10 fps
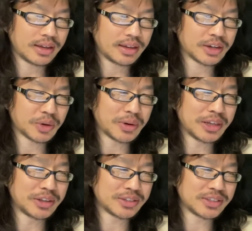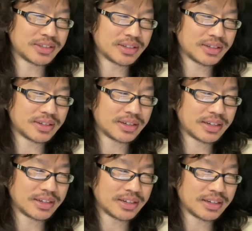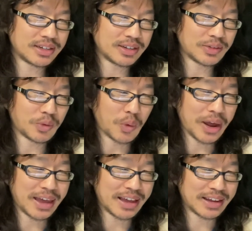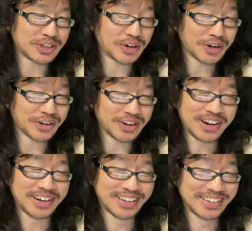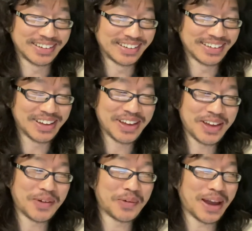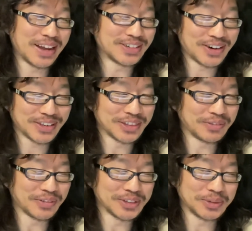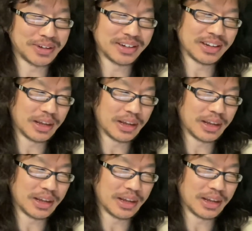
It already looks way darker. Way darker than the first one.